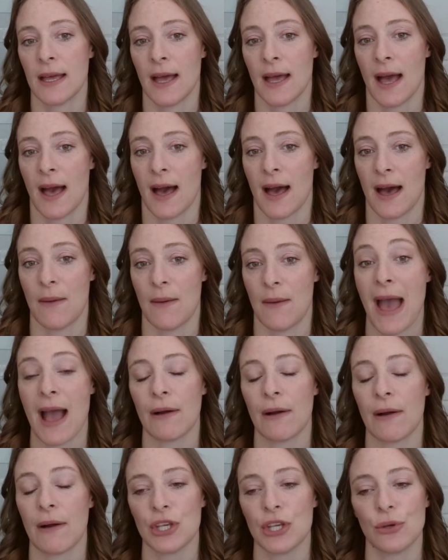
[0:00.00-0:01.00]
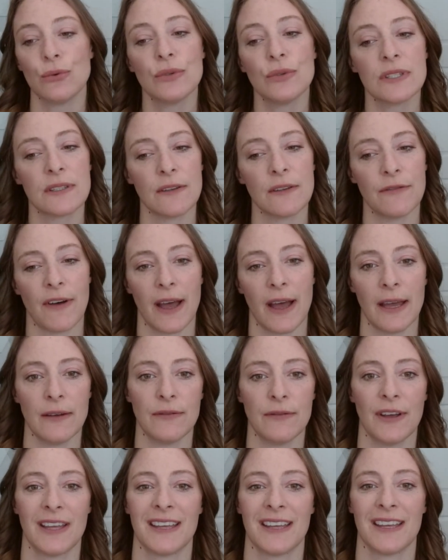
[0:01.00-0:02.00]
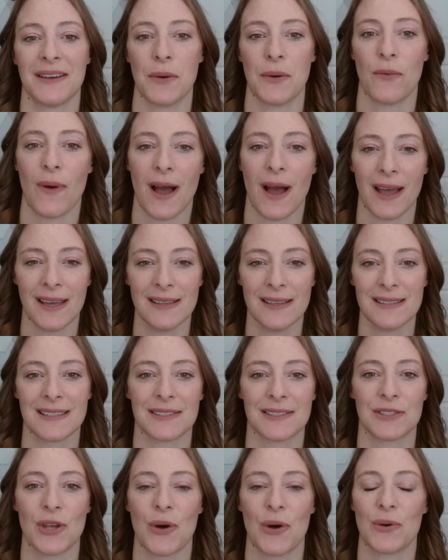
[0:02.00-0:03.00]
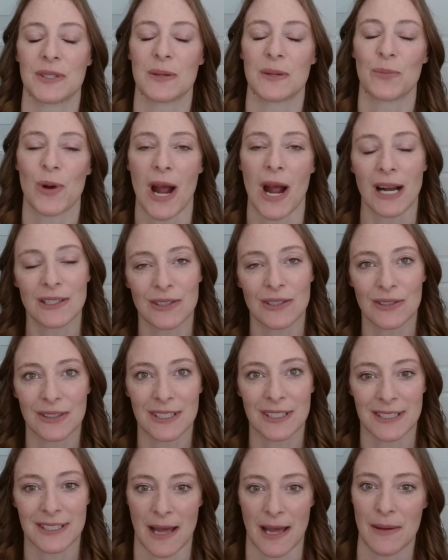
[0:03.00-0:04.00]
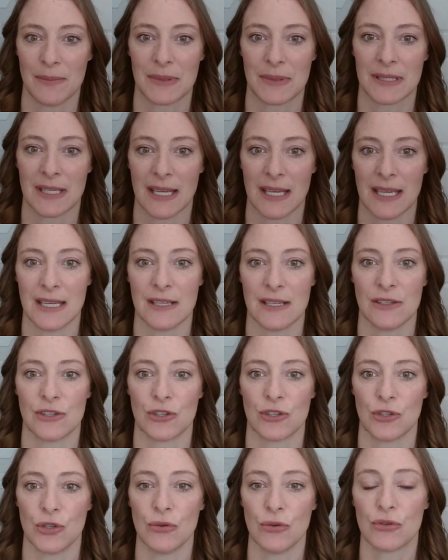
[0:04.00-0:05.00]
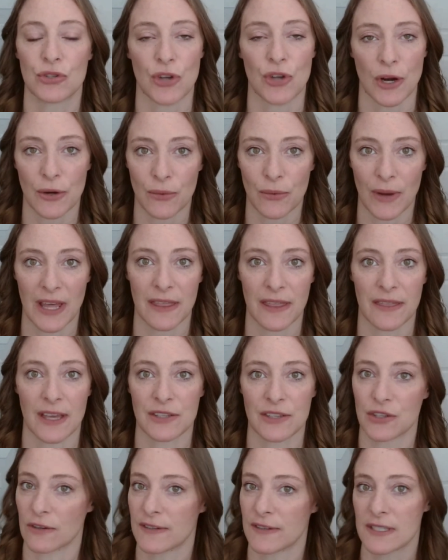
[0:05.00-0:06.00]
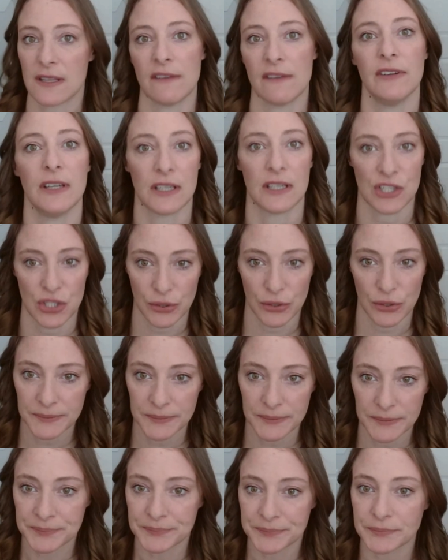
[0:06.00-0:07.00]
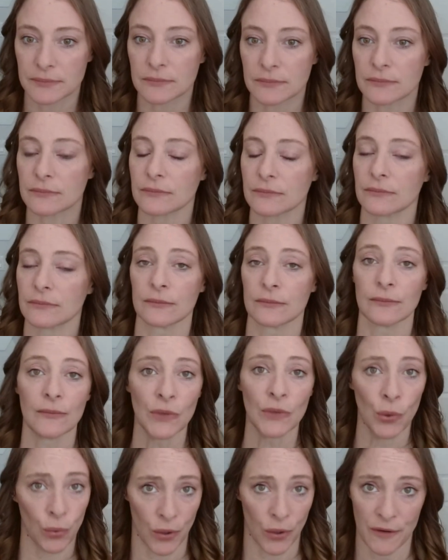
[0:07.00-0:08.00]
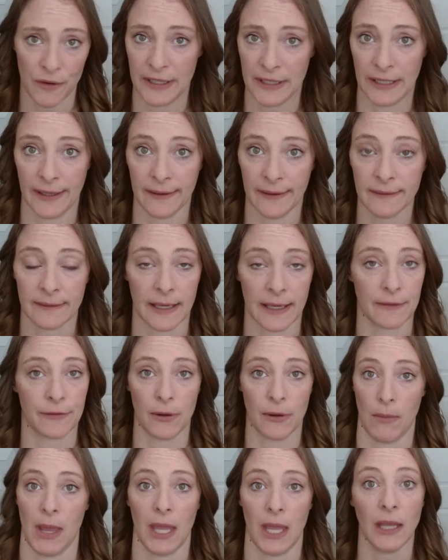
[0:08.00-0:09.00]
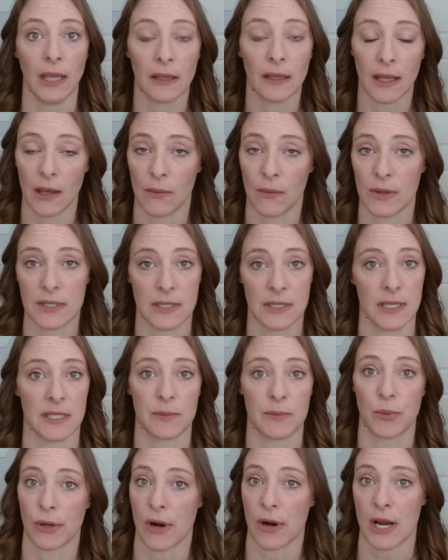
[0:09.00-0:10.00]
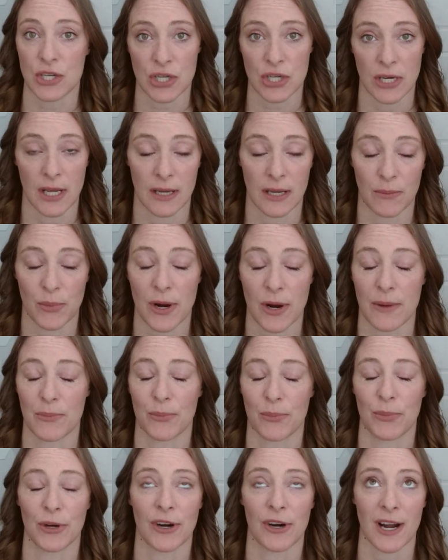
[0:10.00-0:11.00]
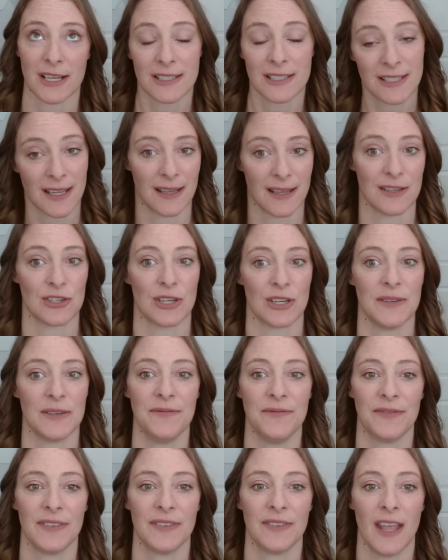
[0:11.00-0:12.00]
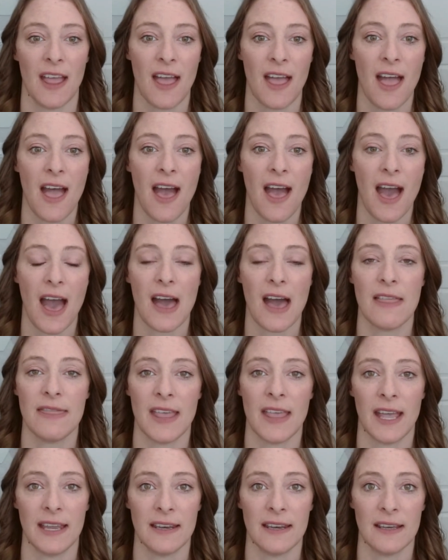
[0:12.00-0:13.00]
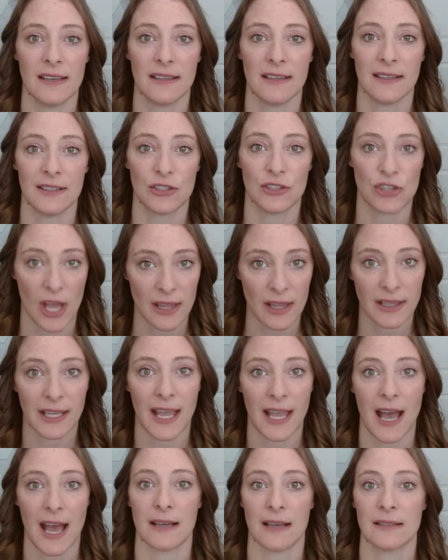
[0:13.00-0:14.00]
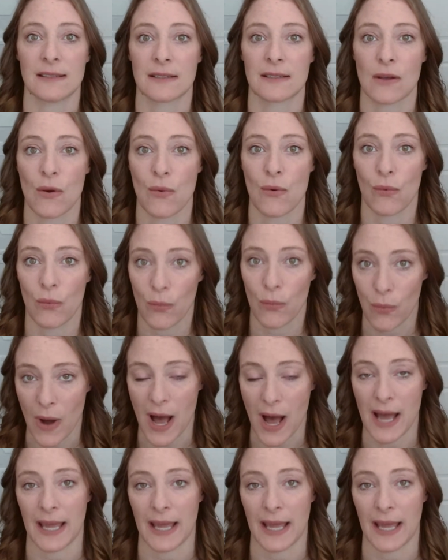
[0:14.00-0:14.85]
How to use the 5 whys. So some practical steps is to start with a surface level issue or a feeling. Like for me, it was this procrastination. And then gently ask why.